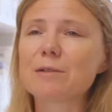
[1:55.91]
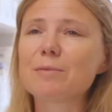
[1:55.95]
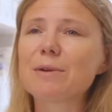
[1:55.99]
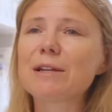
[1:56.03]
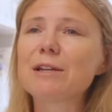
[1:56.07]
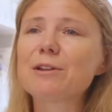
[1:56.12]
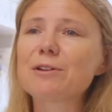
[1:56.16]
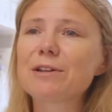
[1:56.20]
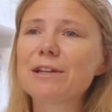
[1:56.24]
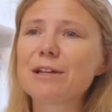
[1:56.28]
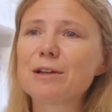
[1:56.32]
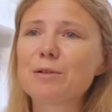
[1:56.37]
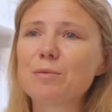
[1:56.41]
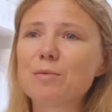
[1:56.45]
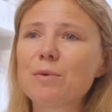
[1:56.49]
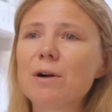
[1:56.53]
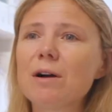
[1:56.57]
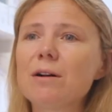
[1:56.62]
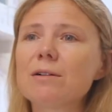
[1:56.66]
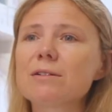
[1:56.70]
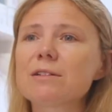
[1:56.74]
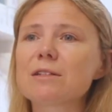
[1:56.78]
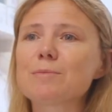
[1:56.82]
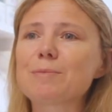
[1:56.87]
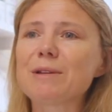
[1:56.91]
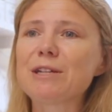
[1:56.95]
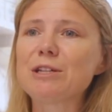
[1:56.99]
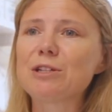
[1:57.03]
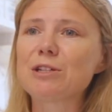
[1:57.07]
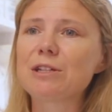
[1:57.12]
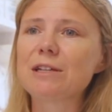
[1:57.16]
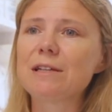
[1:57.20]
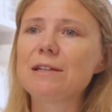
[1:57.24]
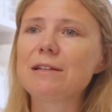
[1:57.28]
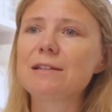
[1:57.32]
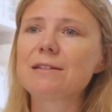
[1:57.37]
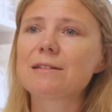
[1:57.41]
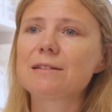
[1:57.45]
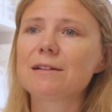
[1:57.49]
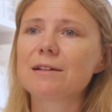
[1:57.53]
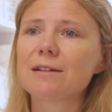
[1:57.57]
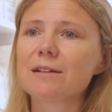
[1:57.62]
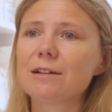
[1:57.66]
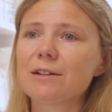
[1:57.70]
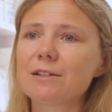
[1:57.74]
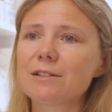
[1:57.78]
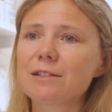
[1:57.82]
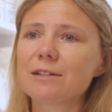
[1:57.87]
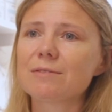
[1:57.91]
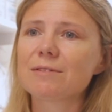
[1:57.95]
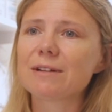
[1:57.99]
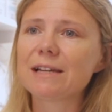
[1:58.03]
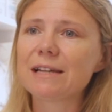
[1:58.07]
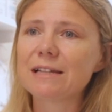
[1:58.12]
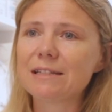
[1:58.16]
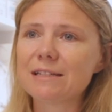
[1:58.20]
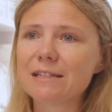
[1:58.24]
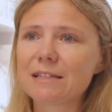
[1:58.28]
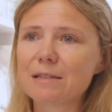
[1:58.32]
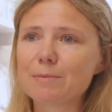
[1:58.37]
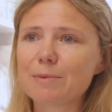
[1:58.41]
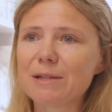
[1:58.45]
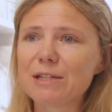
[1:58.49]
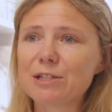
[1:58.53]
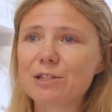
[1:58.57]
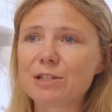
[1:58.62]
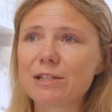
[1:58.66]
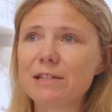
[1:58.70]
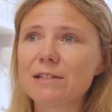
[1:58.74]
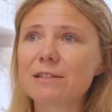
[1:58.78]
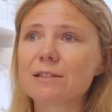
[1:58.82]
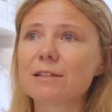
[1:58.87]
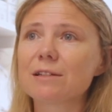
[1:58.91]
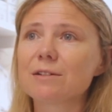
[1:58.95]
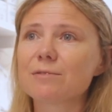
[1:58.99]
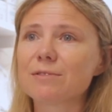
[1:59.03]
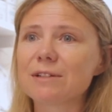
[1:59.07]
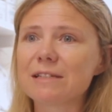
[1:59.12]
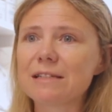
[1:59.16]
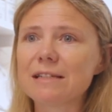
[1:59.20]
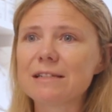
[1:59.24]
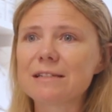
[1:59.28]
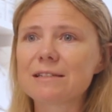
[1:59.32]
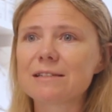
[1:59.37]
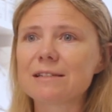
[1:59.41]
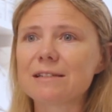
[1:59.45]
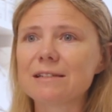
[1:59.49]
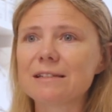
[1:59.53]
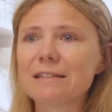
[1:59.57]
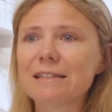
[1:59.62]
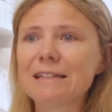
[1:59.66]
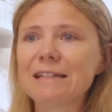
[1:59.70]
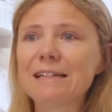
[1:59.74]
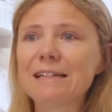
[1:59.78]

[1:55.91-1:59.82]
we're looking at wild species and closely related species that are resistant